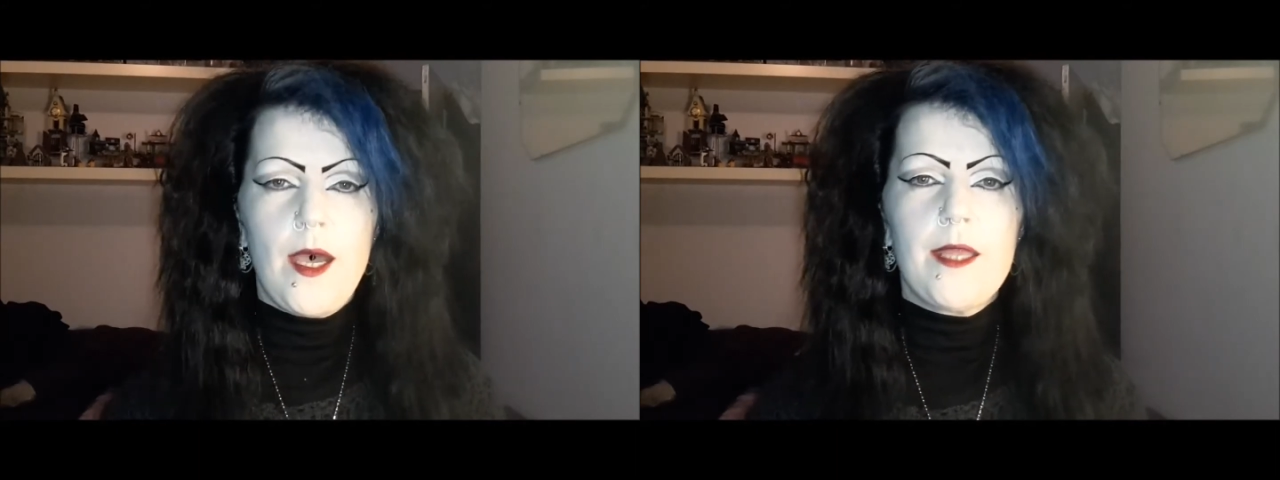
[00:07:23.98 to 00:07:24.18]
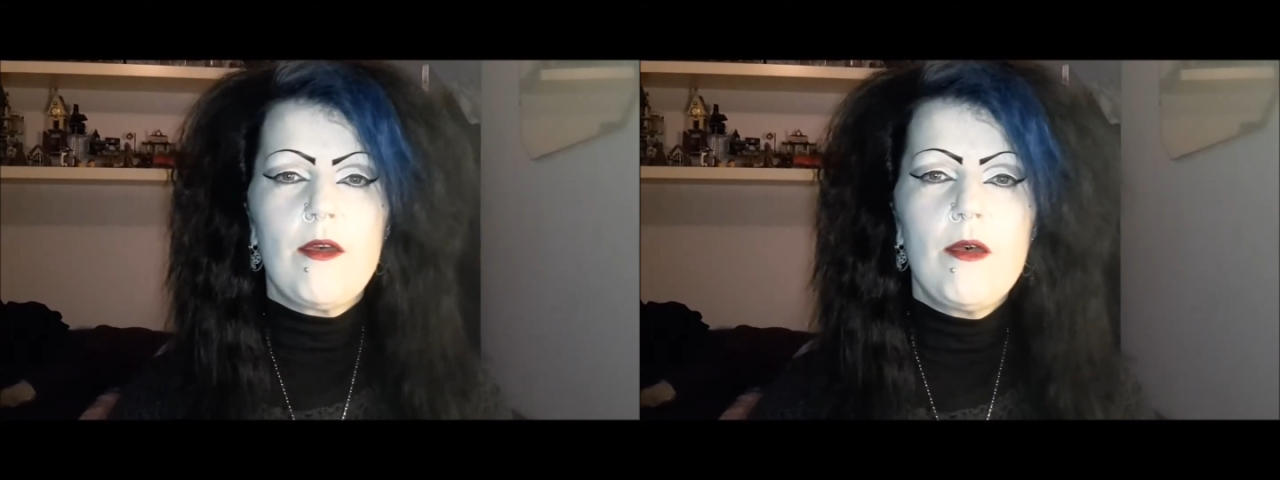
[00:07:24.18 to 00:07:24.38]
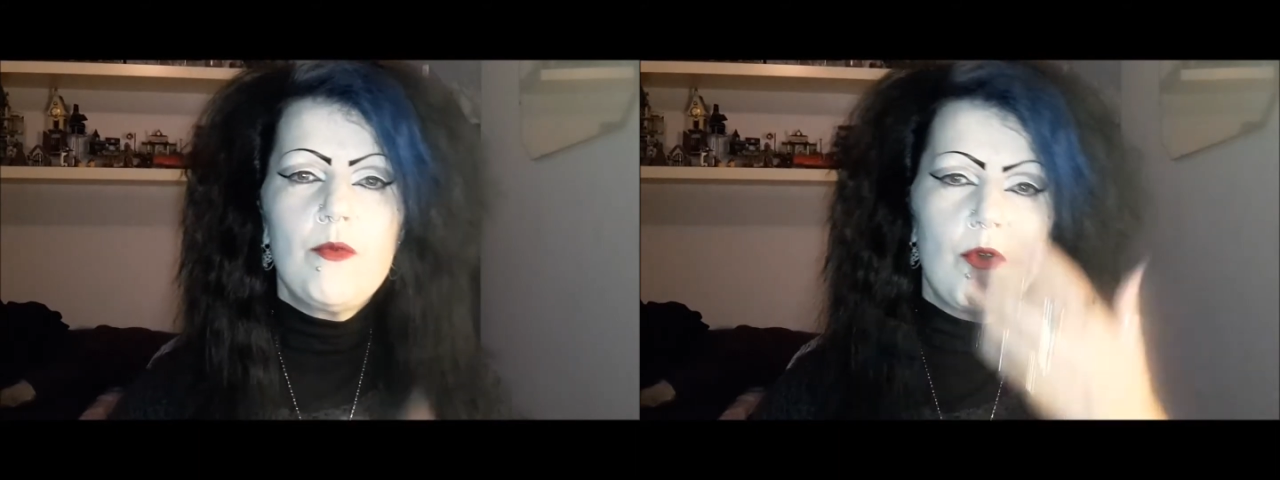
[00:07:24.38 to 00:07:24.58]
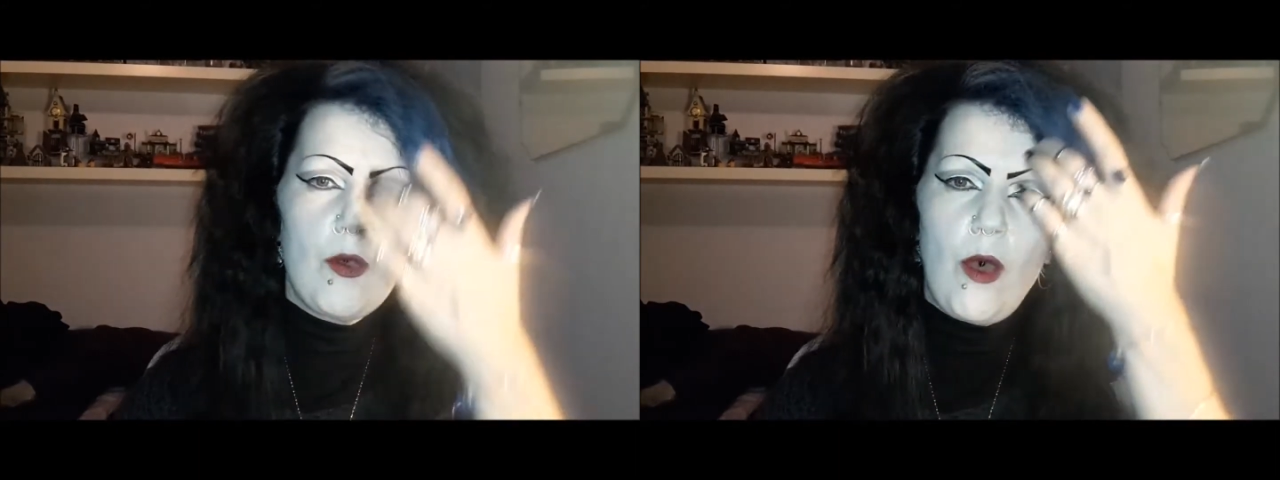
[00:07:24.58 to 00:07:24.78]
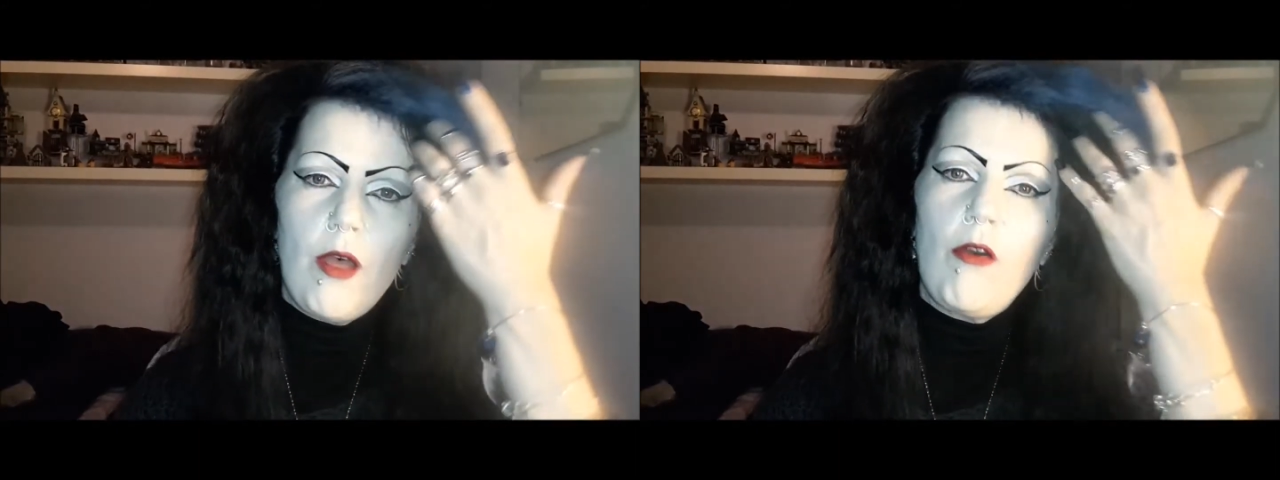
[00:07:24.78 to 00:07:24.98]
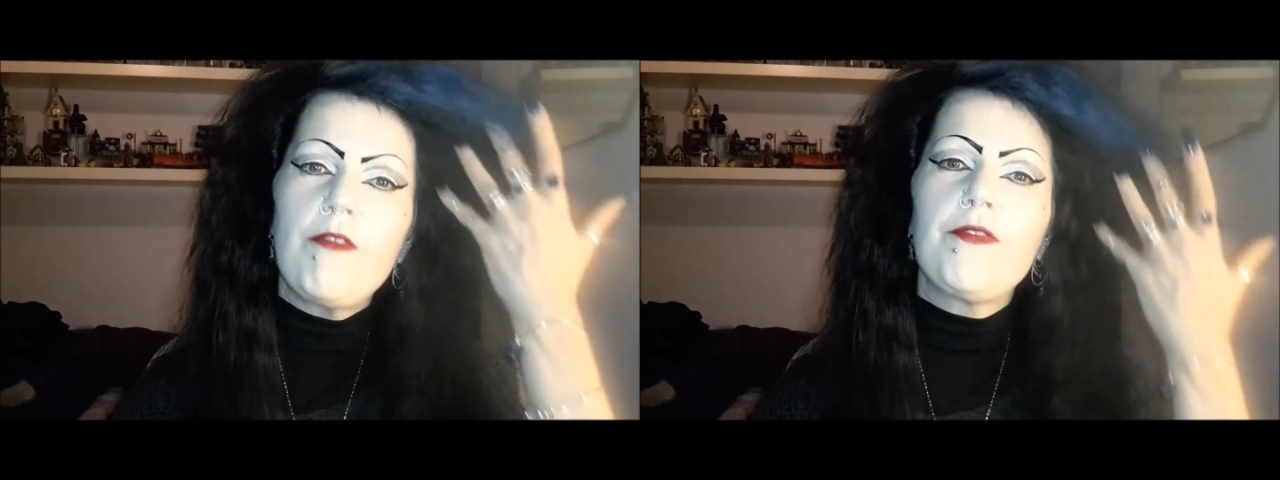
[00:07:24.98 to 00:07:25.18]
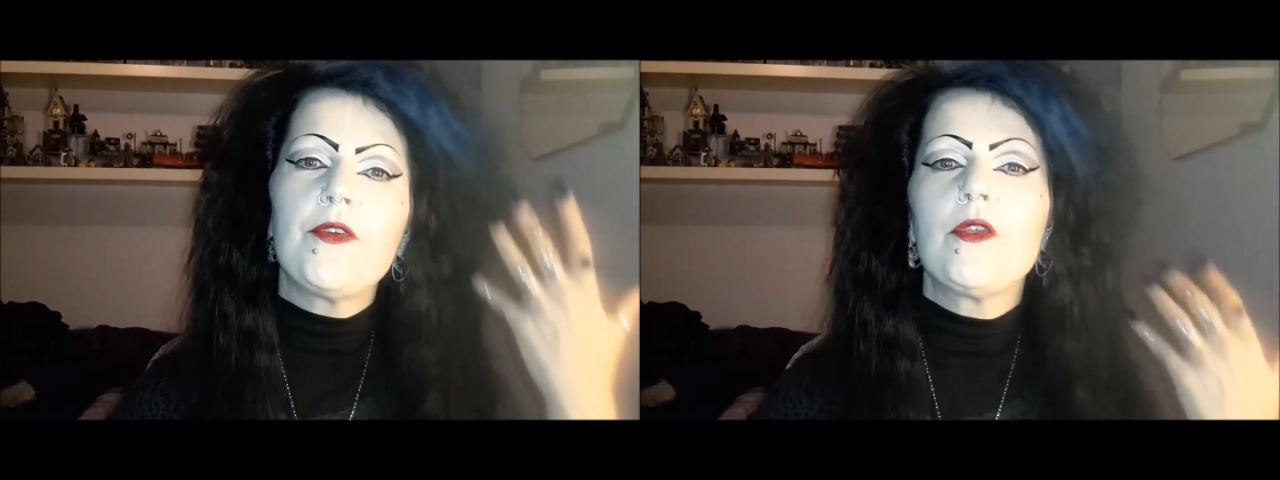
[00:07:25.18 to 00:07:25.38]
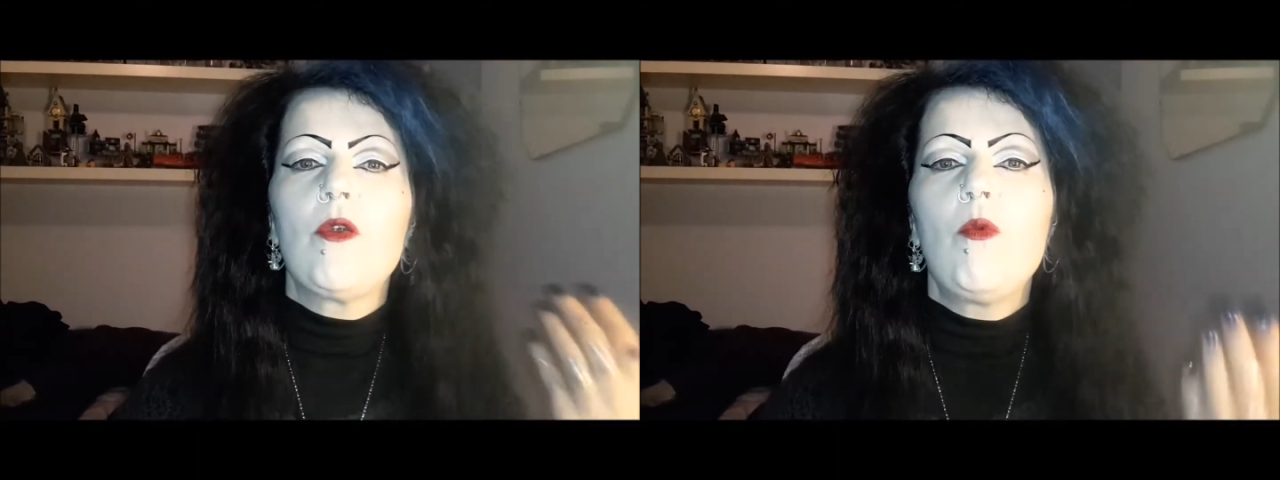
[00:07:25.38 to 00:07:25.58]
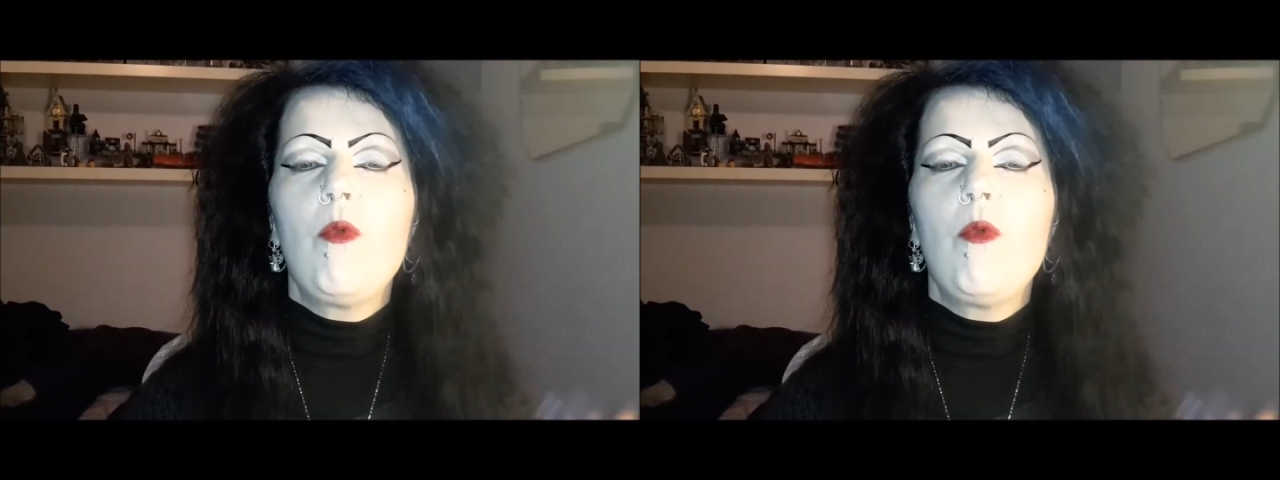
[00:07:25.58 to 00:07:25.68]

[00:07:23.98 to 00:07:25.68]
and I will quite often